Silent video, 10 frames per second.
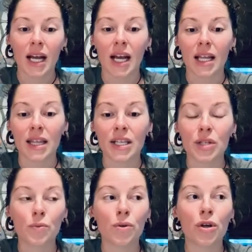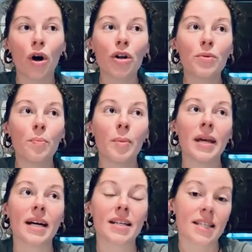This would not be
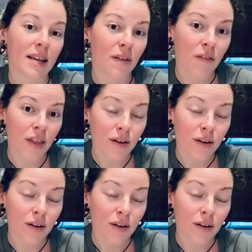a safe thing